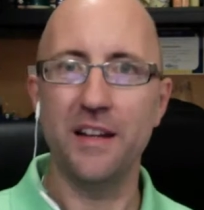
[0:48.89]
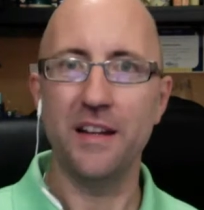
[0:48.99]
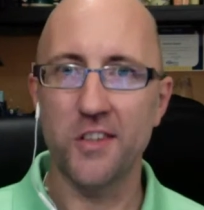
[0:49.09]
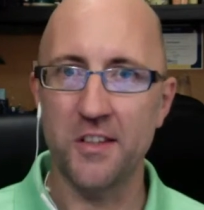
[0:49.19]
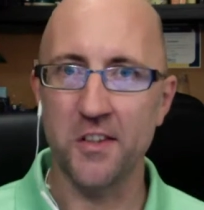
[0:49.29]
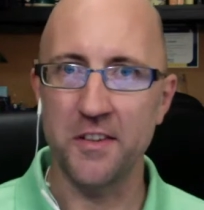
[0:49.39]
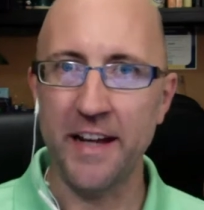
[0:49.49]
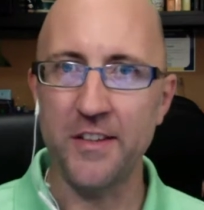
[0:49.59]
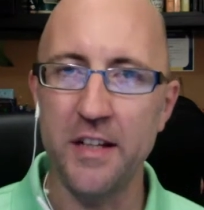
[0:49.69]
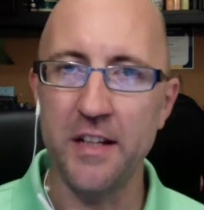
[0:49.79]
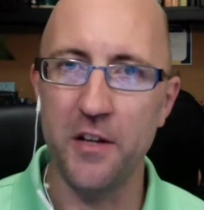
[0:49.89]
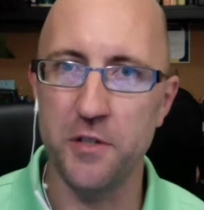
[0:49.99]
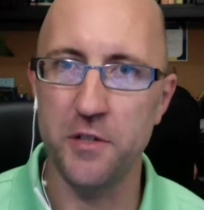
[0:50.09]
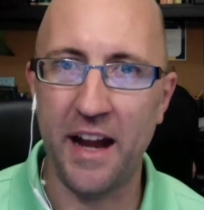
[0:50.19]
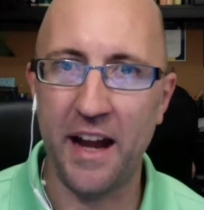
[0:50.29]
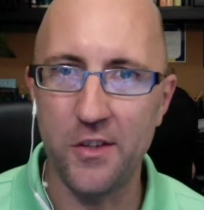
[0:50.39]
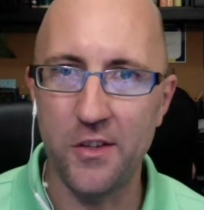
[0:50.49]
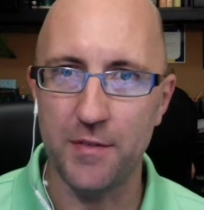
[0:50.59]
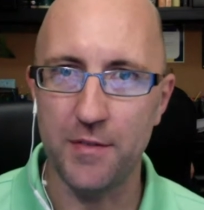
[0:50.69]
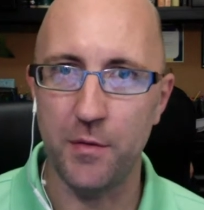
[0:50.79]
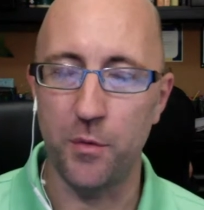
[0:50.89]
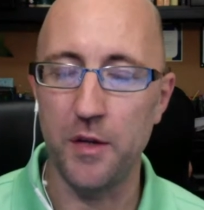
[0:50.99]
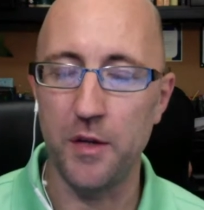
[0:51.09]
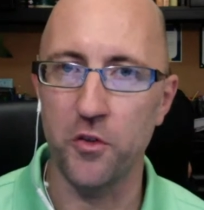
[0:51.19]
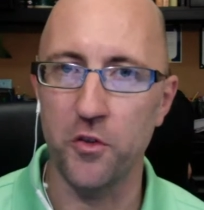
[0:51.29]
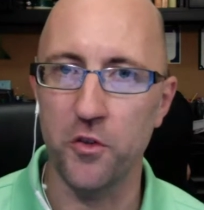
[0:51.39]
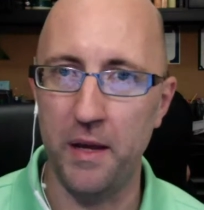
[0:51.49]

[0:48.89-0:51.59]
since 1997 when we first met